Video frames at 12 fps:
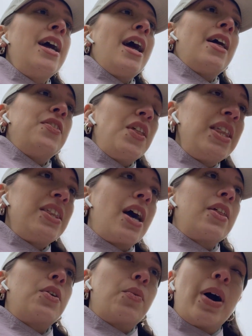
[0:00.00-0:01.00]
And then the
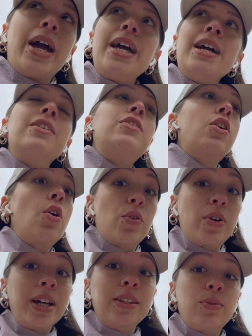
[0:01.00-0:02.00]
other way, the
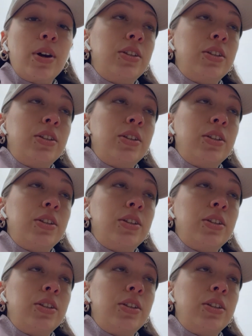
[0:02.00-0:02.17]
correct way